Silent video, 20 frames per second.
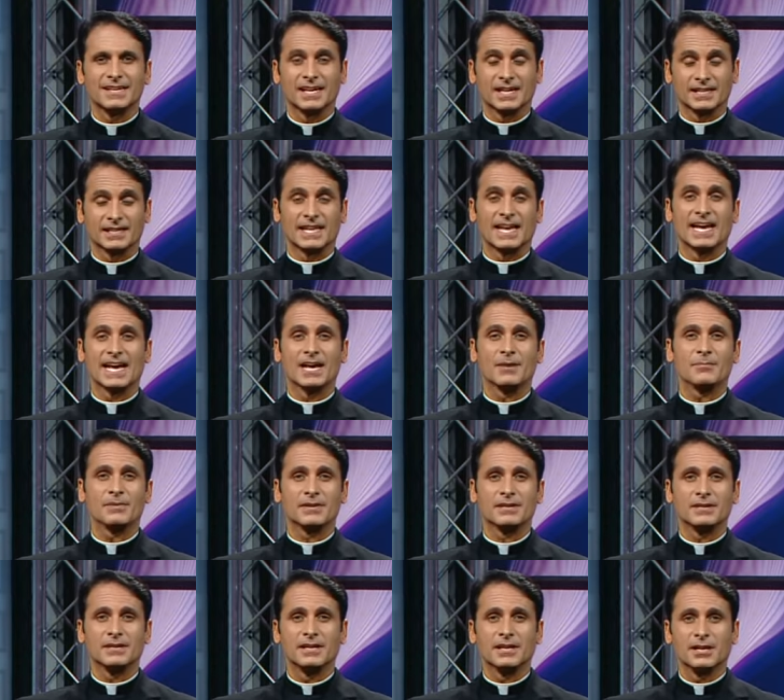A lab
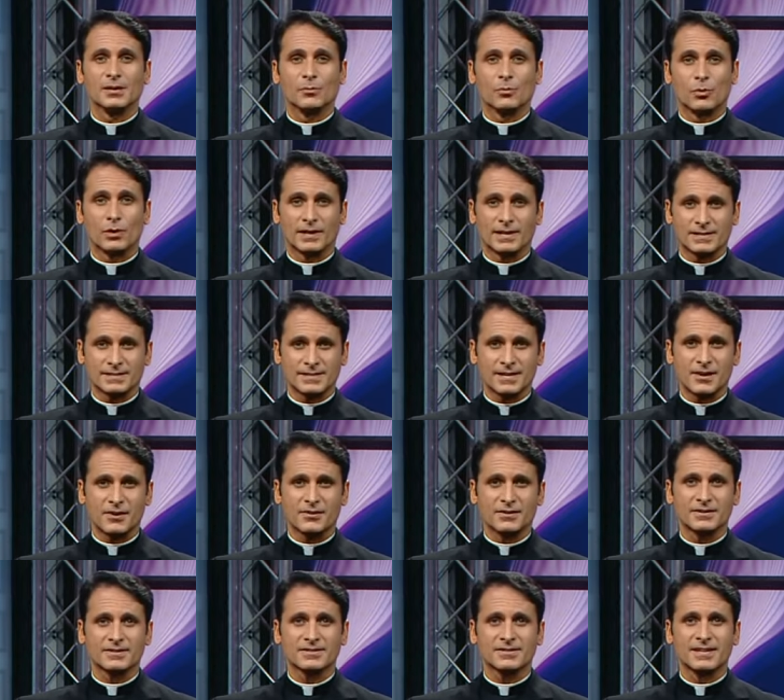in Buenos
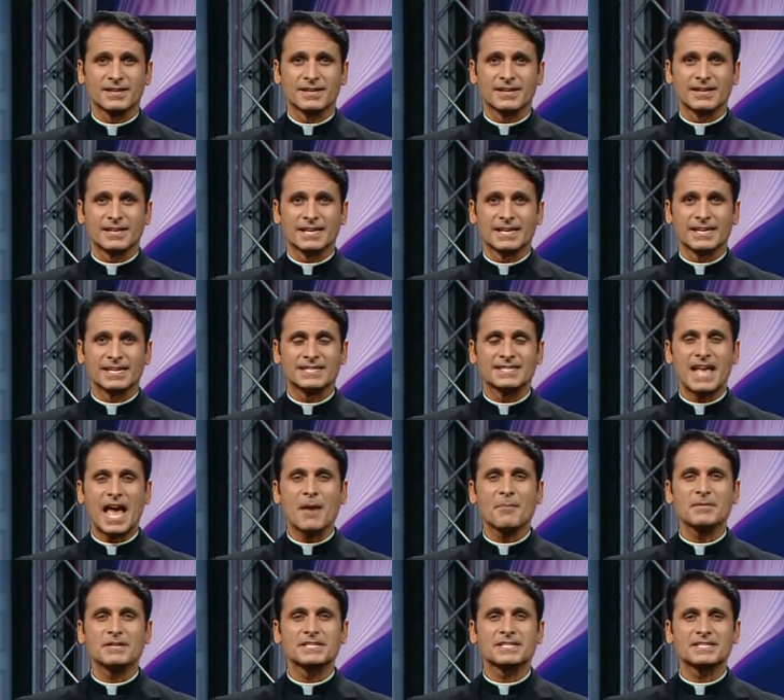Aires
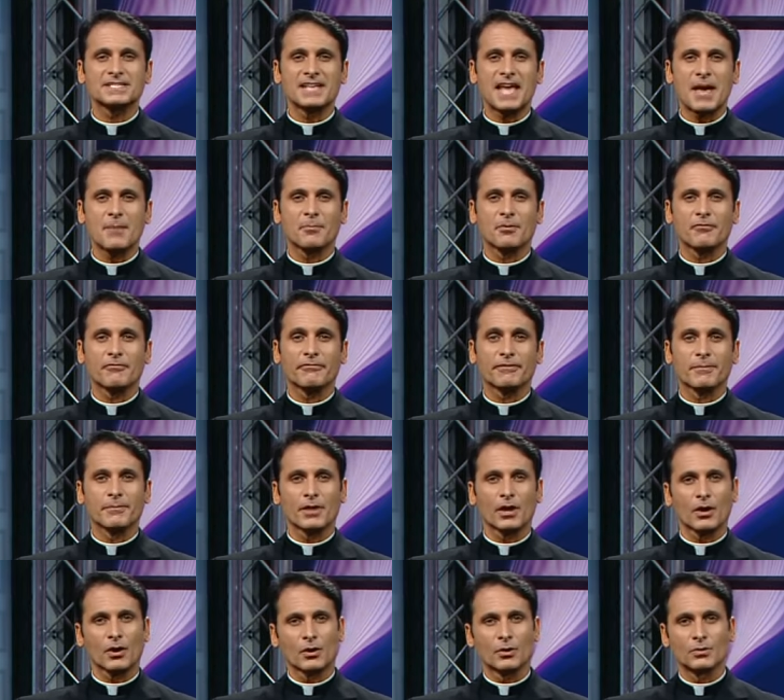examined a sample
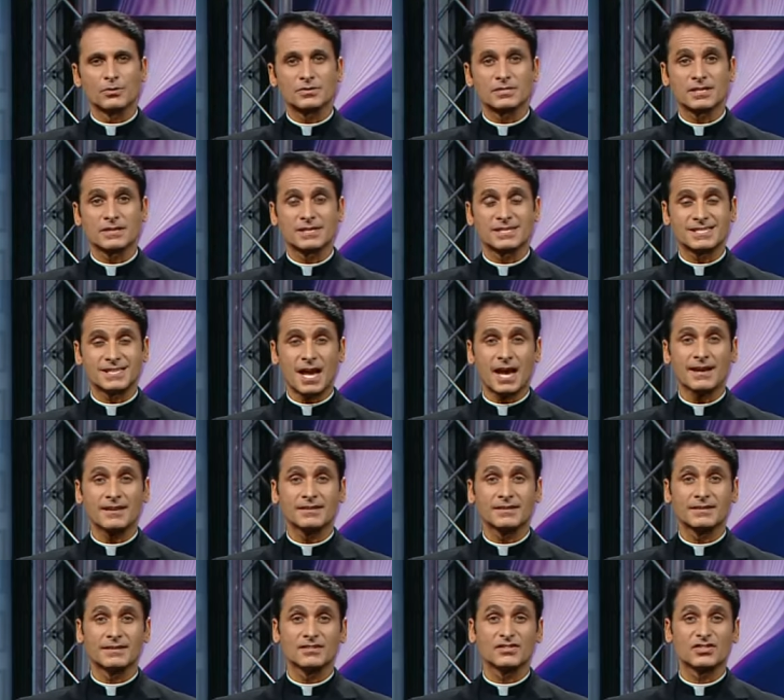from the host and the
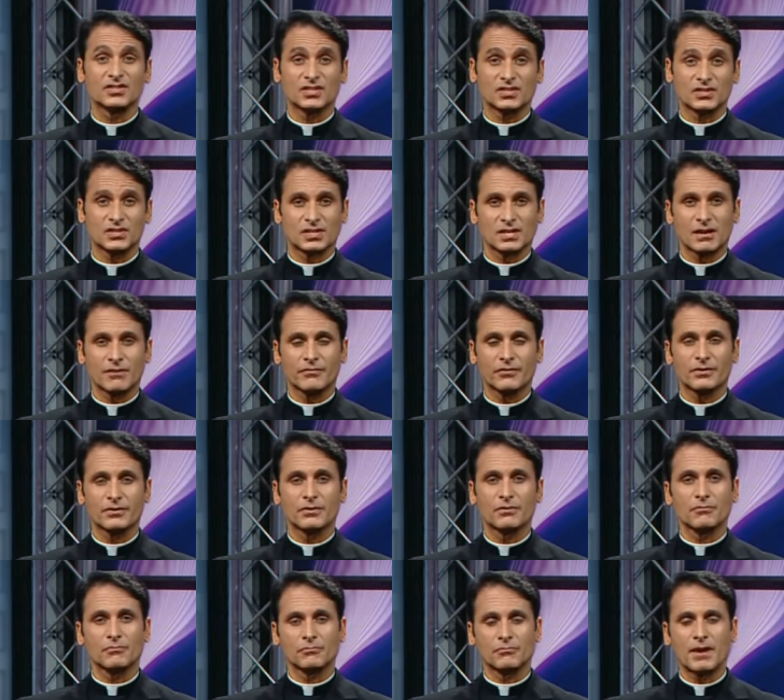scientists
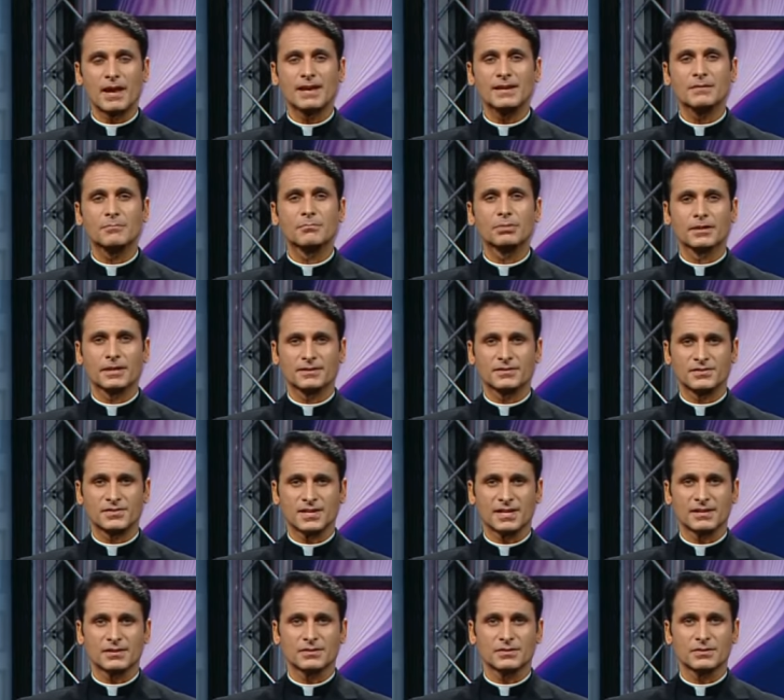discovered red blood
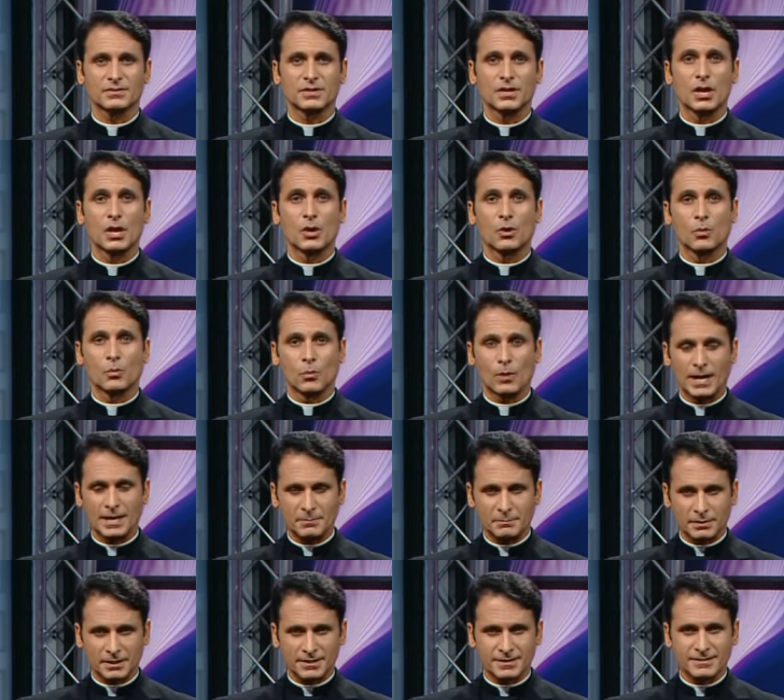cells,
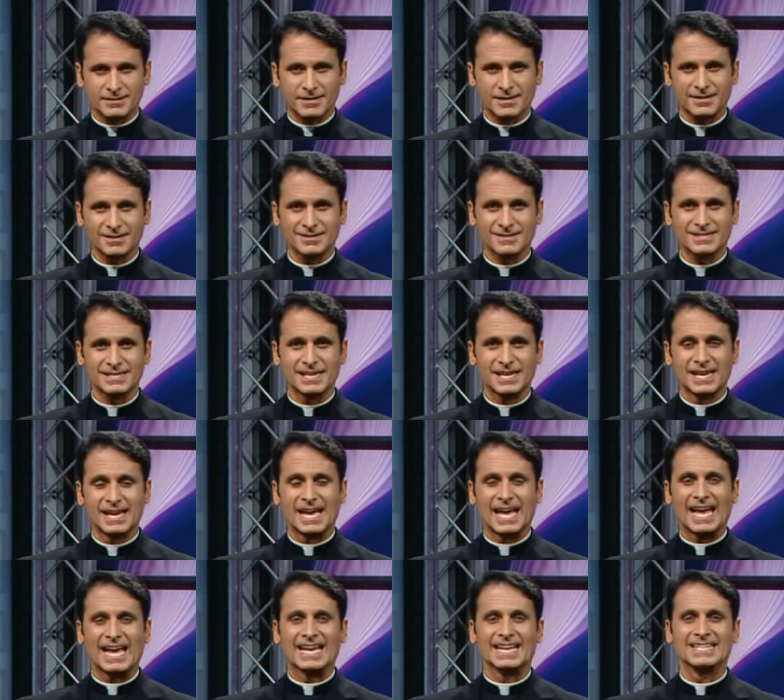white blood cells,
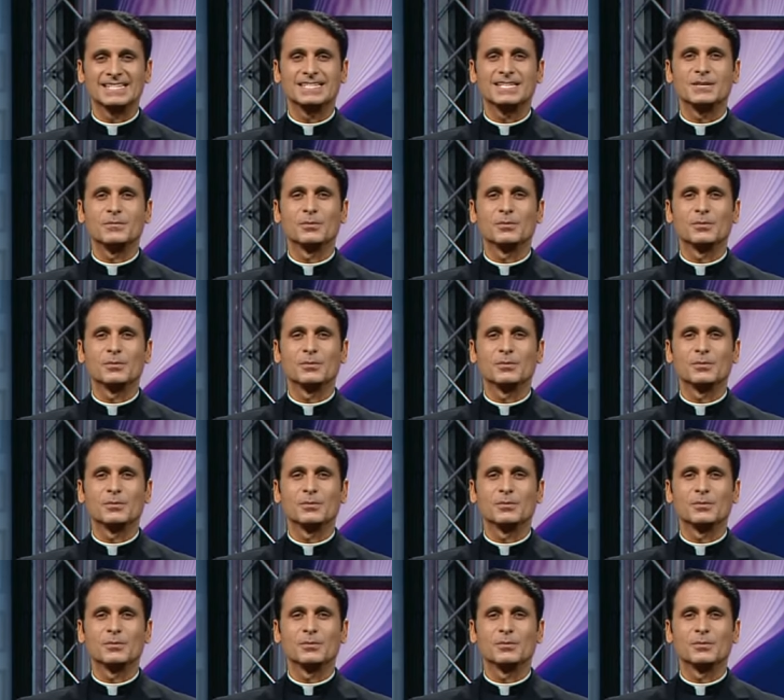and